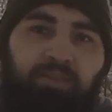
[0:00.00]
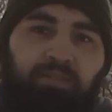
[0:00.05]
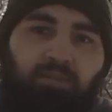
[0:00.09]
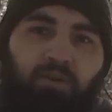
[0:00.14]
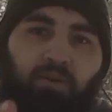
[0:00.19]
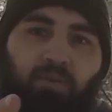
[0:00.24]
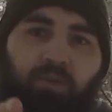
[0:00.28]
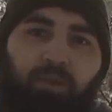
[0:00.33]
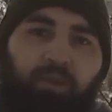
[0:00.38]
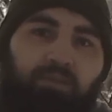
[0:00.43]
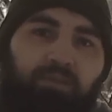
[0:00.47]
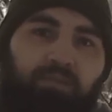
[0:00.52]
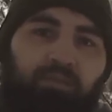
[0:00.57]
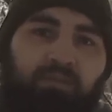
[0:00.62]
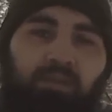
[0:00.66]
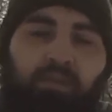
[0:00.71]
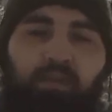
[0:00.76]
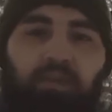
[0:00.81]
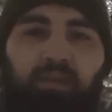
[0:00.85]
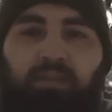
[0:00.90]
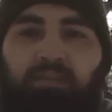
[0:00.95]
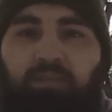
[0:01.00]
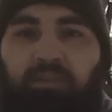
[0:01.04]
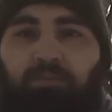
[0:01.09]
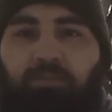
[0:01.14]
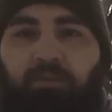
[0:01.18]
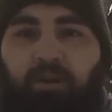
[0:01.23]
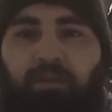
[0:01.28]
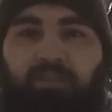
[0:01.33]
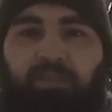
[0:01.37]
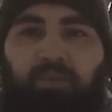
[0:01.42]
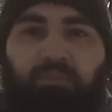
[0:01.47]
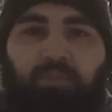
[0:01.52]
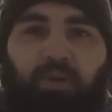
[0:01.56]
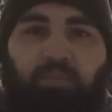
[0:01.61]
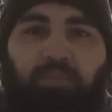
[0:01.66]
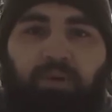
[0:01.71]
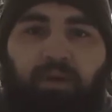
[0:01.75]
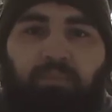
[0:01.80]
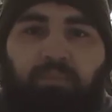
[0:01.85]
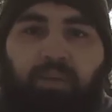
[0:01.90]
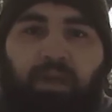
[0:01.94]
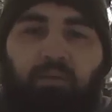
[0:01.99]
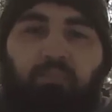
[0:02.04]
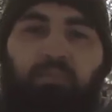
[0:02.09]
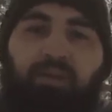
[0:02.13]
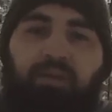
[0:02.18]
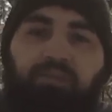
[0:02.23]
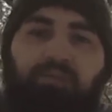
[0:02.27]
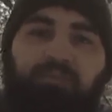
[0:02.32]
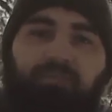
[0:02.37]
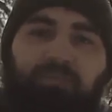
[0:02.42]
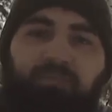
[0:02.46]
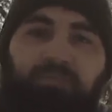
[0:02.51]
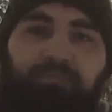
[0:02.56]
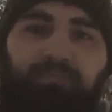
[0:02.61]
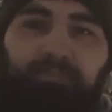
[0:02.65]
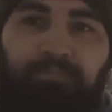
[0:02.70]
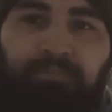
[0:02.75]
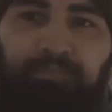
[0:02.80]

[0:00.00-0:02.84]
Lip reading: As always, stay frosty, prep up. Yeah, bless.